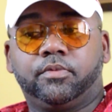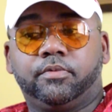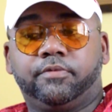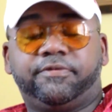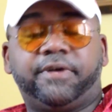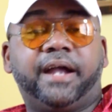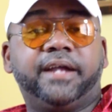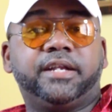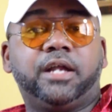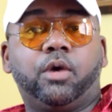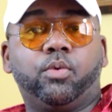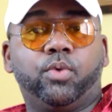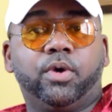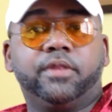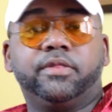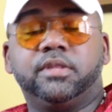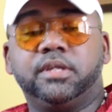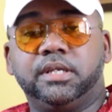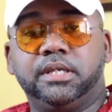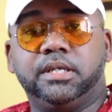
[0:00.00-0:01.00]
find out
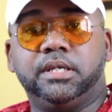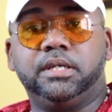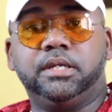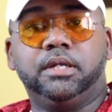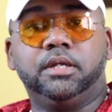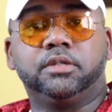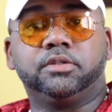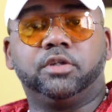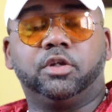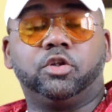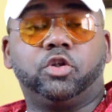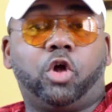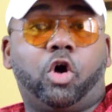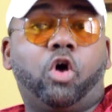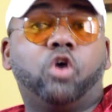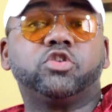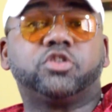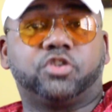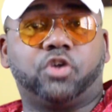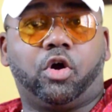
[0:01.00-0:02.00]
what the, the
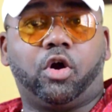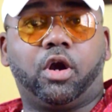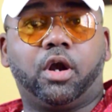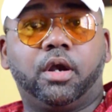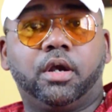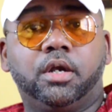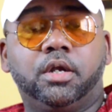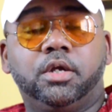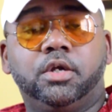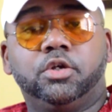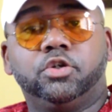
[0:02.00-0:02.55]
laws are